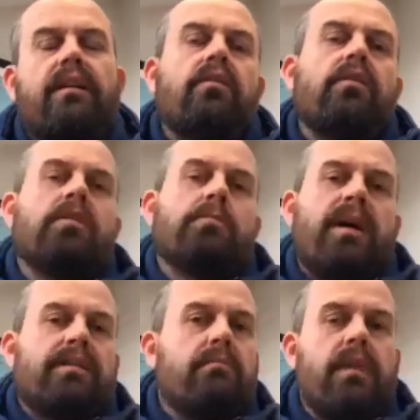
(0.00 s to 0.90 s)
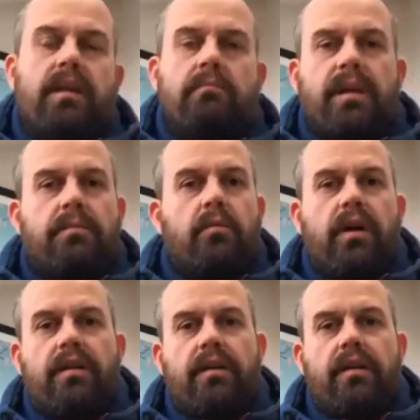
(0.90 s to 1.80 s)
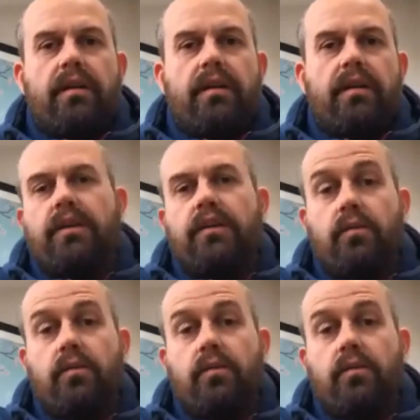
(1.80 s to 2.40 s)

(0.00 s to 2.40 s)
goes back to meeting people where they are, isn't it? You